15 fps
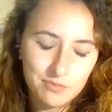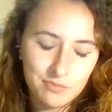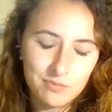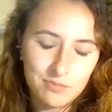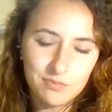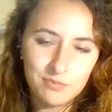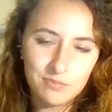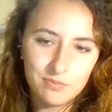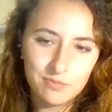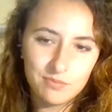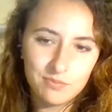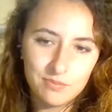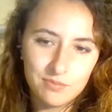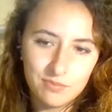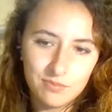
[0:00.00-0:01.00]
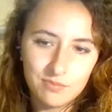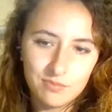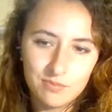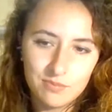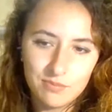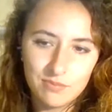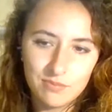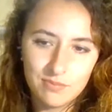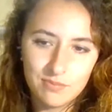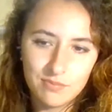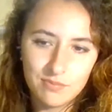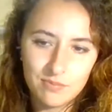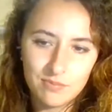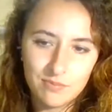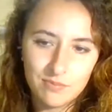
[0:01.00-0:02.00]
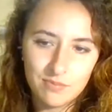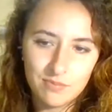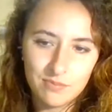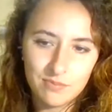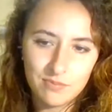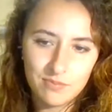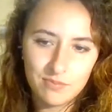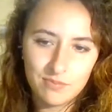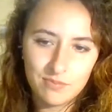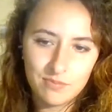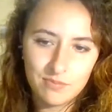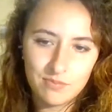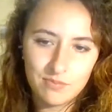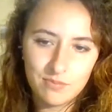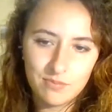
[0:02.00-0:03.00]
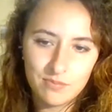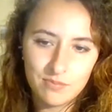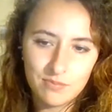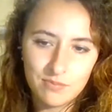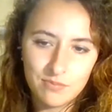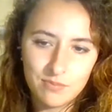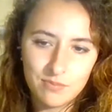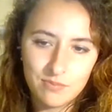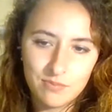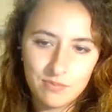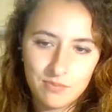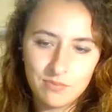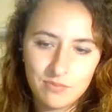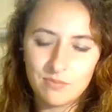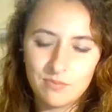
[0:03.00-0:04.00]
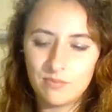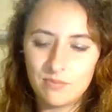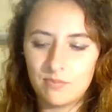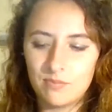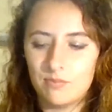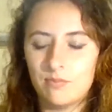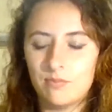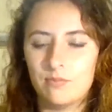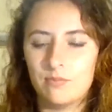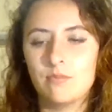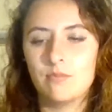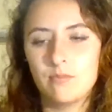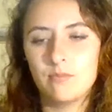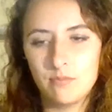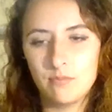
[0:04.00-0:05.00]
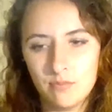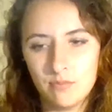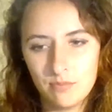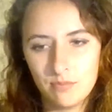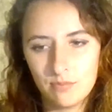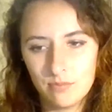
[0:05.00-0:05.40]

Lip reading: (silent)